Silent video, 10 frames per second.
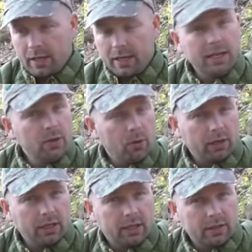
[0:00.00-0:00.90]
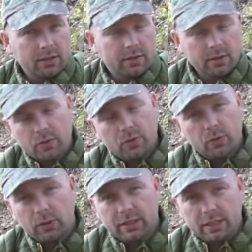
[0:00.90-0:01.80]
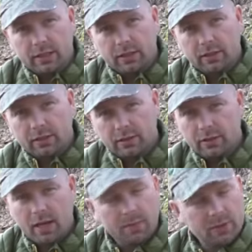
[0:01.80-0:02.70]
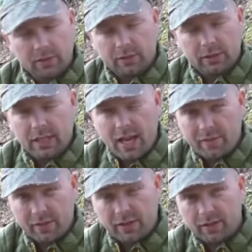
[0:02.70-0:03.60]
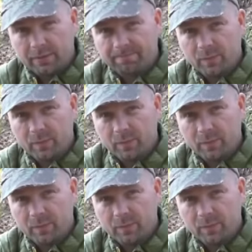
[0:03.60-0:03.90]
He organised this whole dig, did absolutely everything.